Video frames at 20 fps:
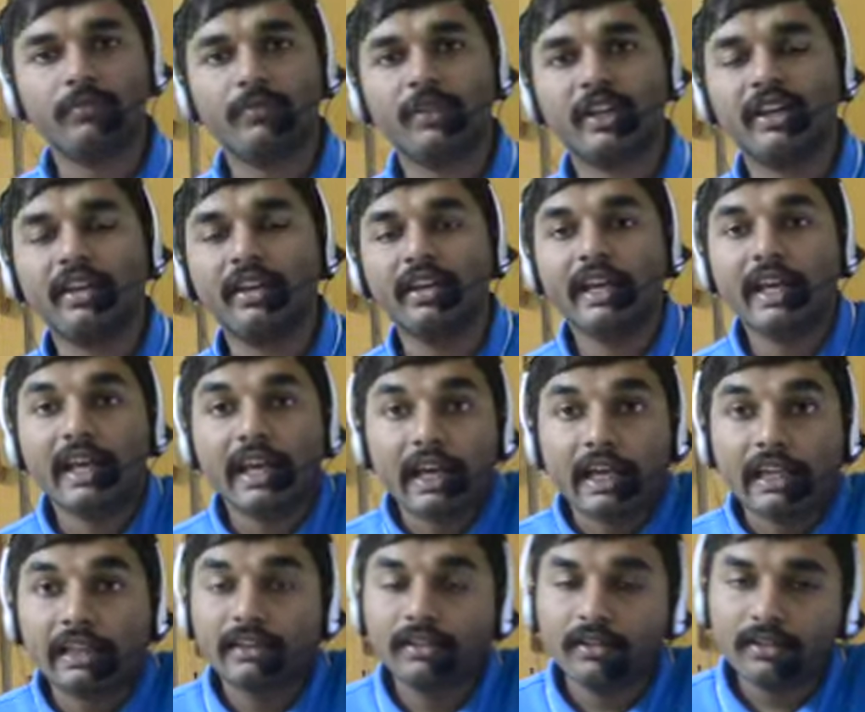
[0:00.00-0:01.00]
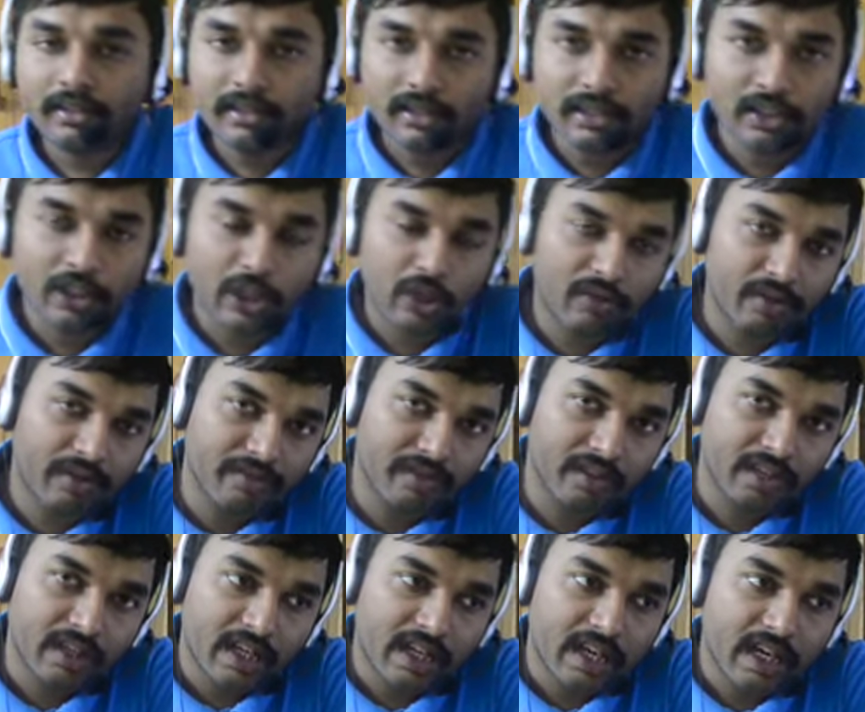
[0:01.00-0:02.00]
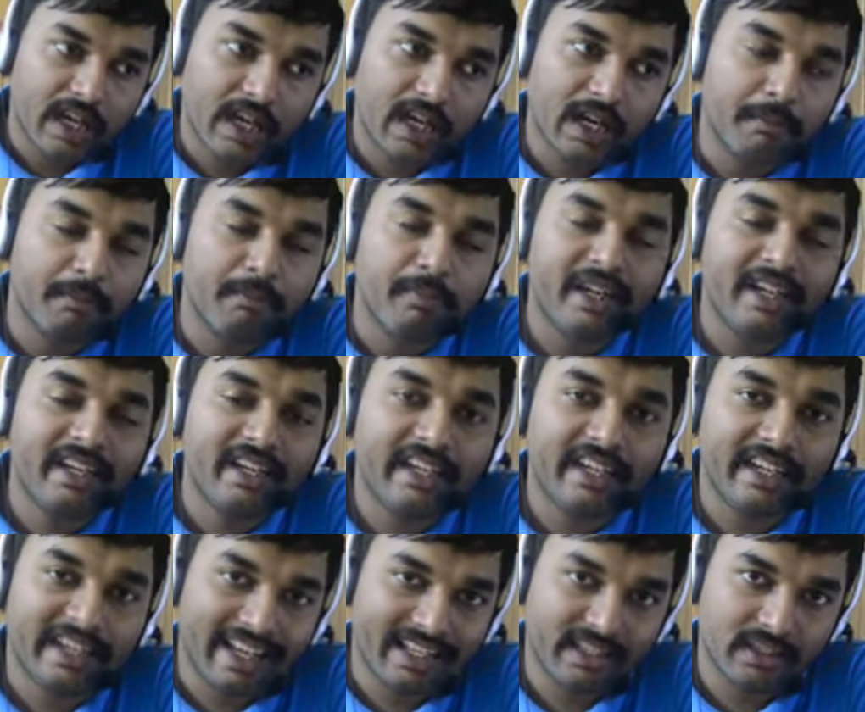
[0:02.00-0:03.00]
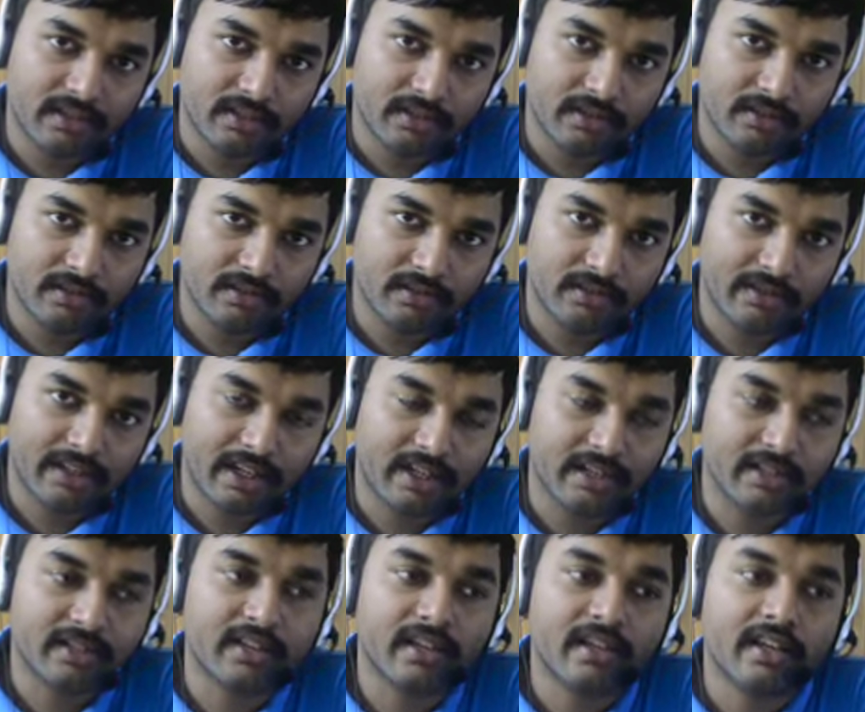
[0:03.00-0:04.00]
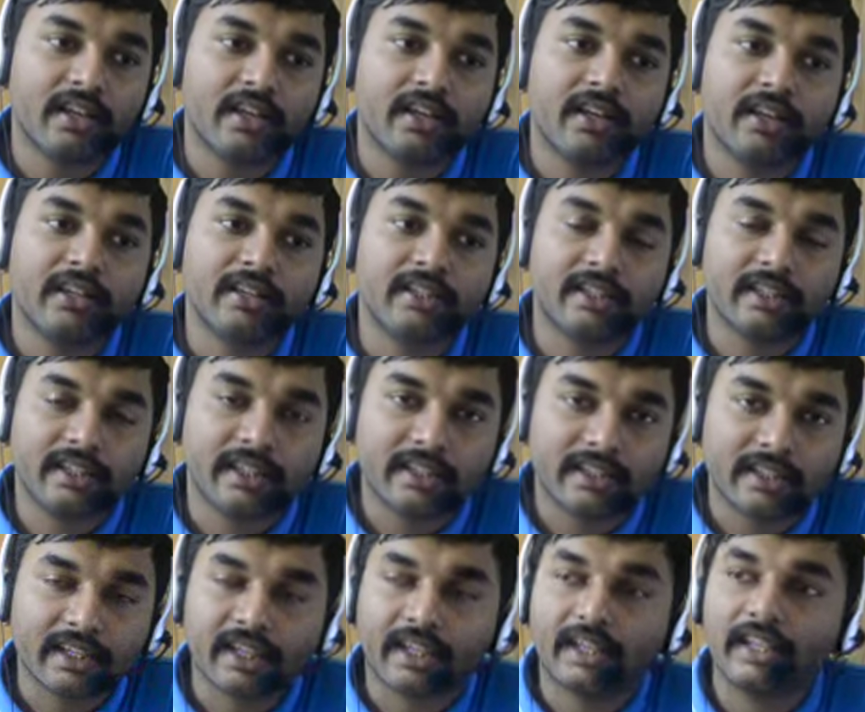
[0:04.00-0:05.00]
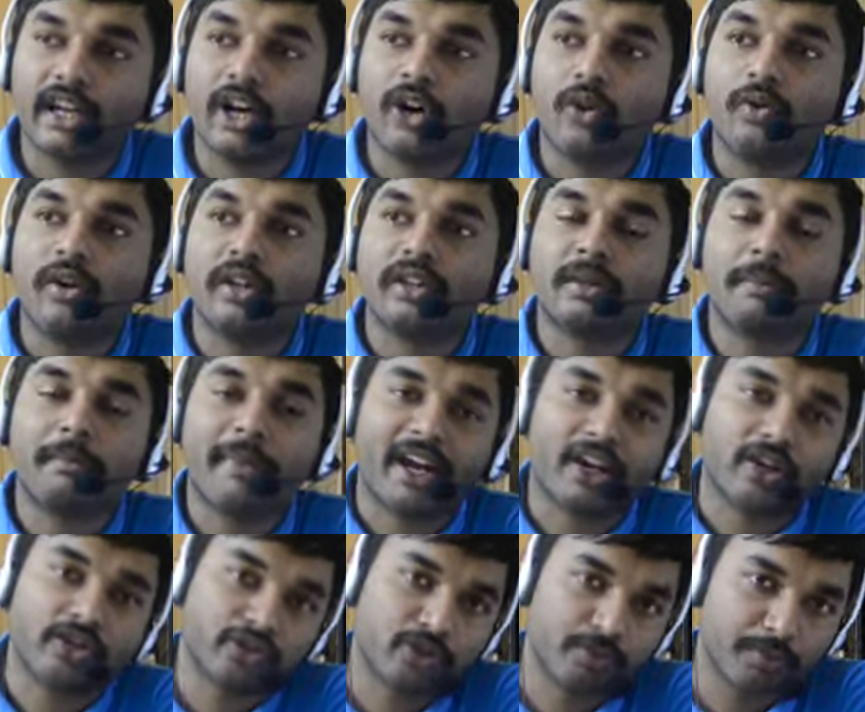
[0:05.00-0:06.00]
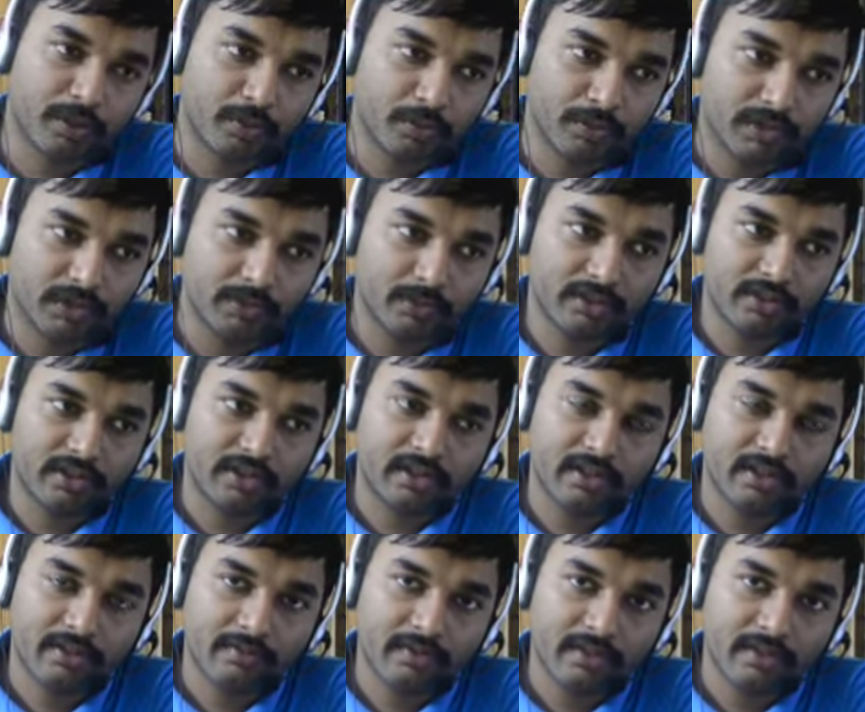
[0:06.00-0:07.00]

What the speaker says: Okay, this is, however, completely classical. That is, this is exactly how the macroscopic world works.